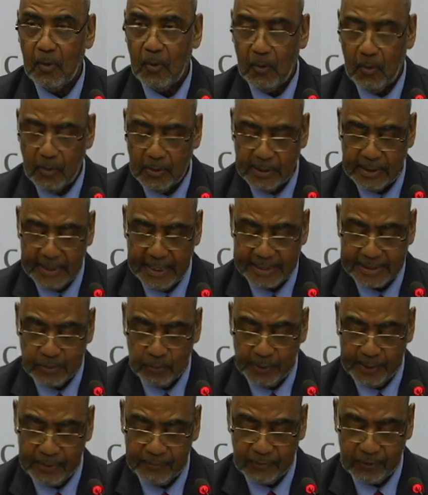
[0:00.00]
Only last
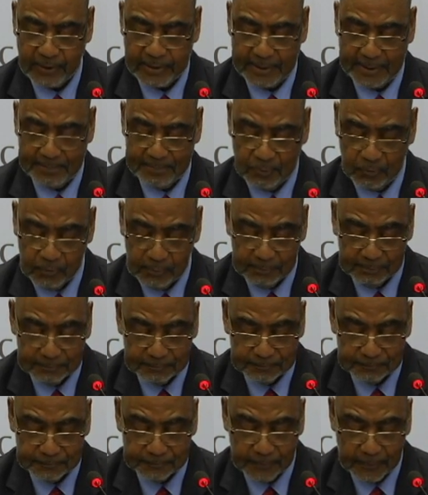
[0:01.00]
week, for
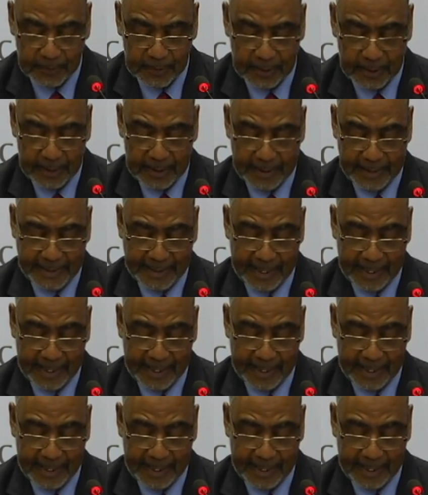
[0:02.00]
example, a